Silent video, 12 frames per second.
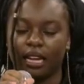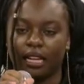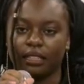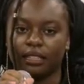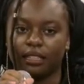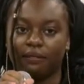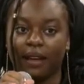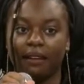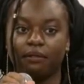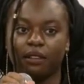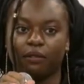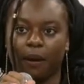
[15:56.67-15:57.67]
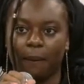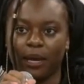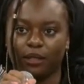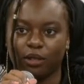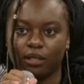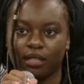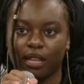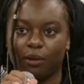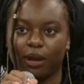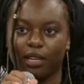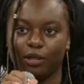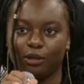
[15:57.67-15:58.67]
methods that
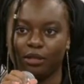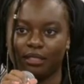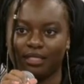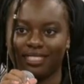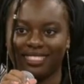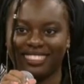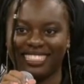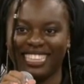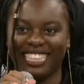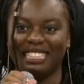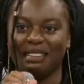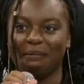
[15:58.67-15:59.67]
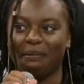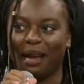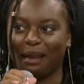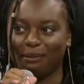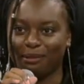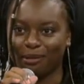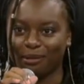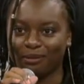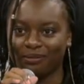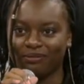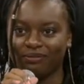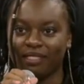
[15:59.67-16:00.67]
were used in the Bible